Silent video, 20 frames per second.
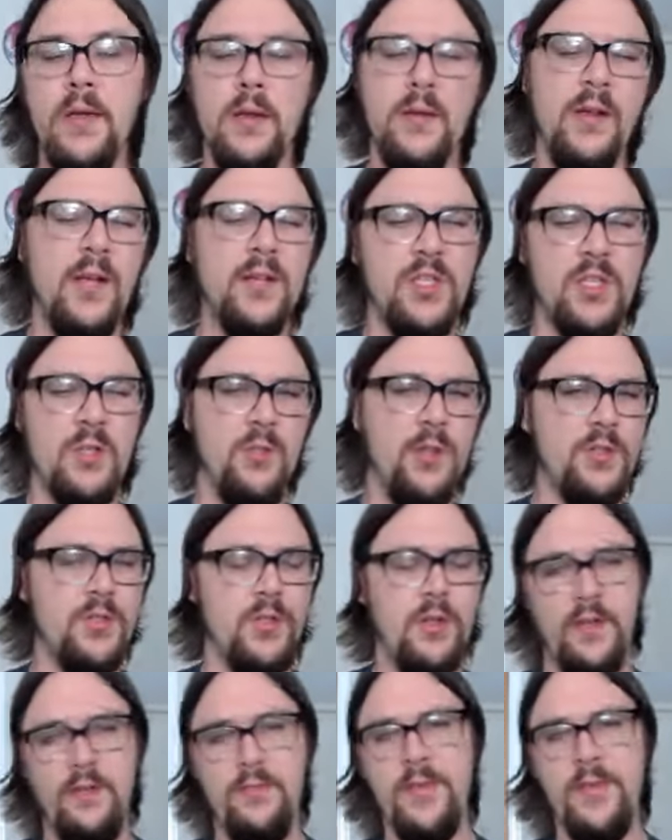not so much
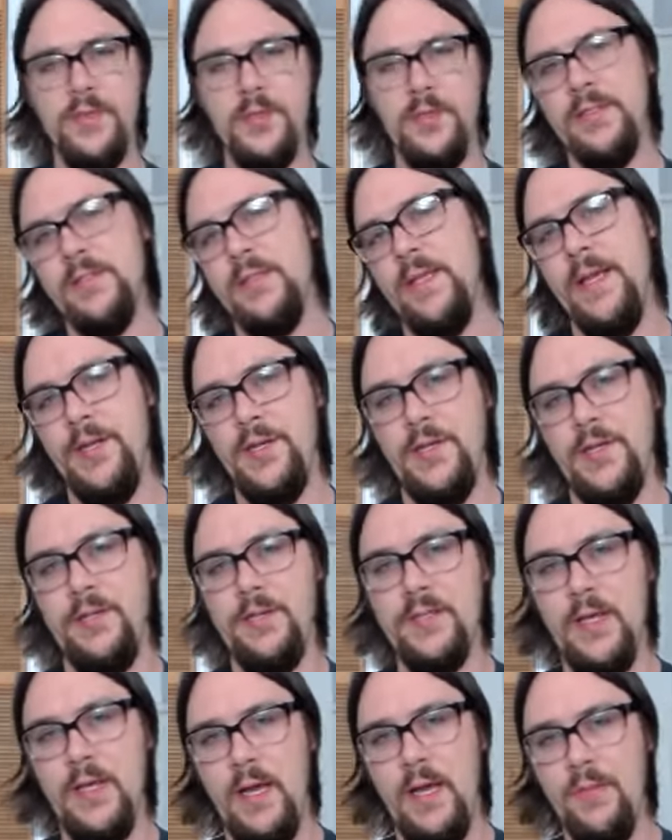on the visualization
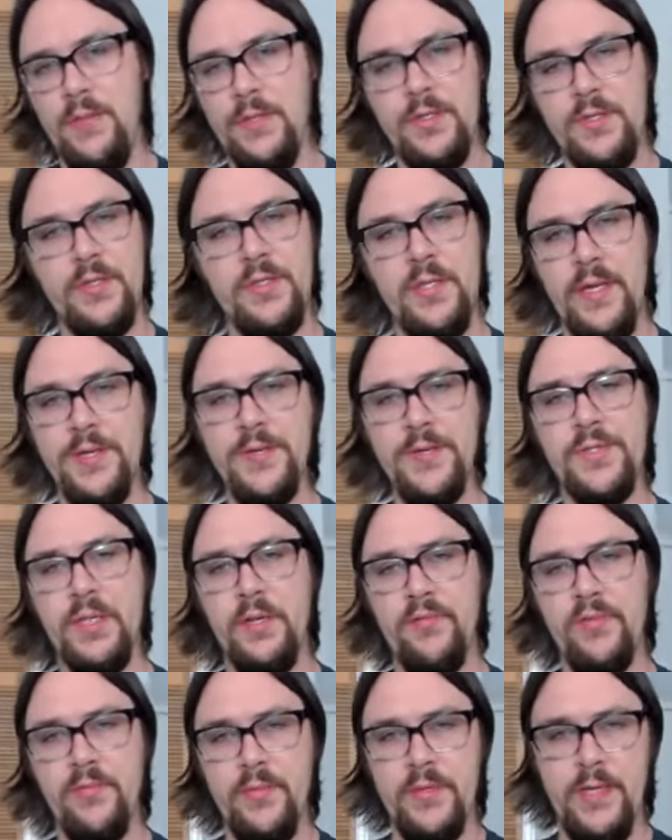side, but it's just
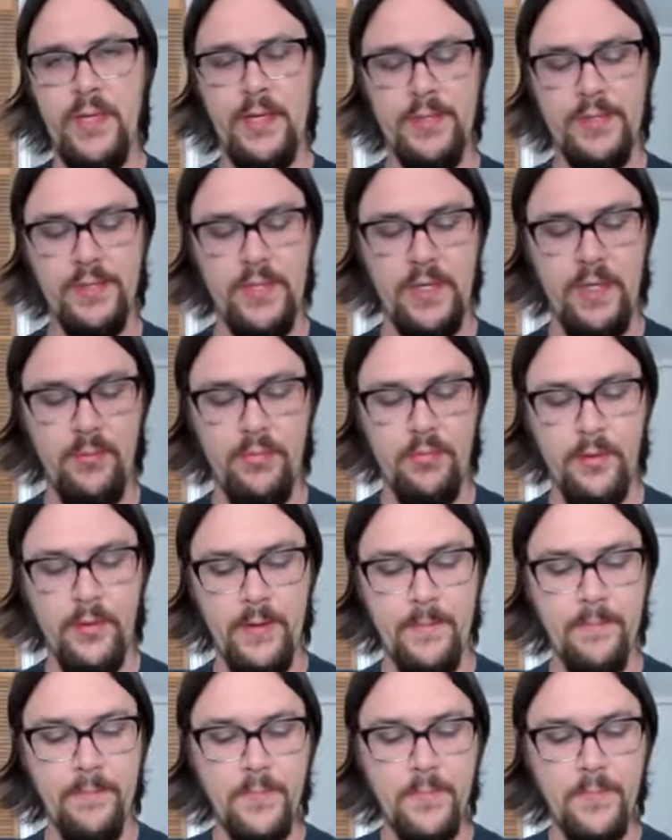interesting from a data standpoint.